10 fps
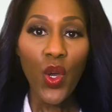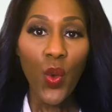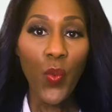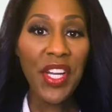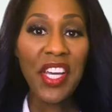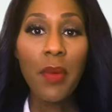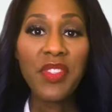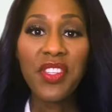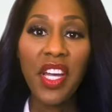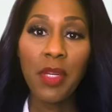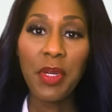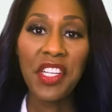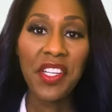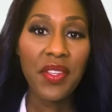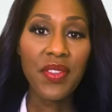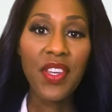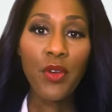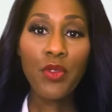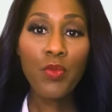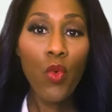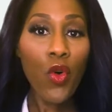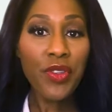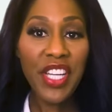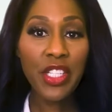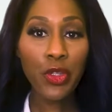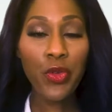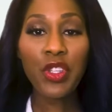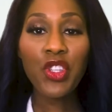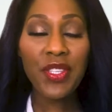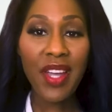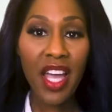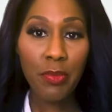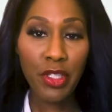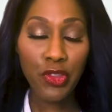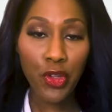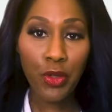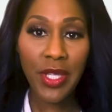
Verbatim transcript: When it comes to diabetes, there is more danger than just high blood sugar